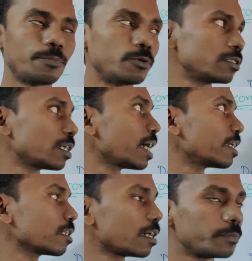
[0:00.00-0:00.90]
upon the
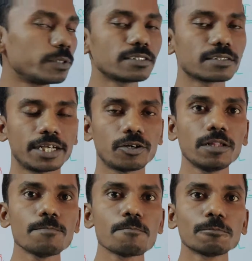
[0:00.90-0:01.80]
chiral carbons and
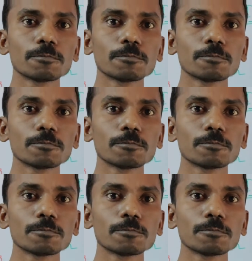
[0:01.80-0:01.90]
all.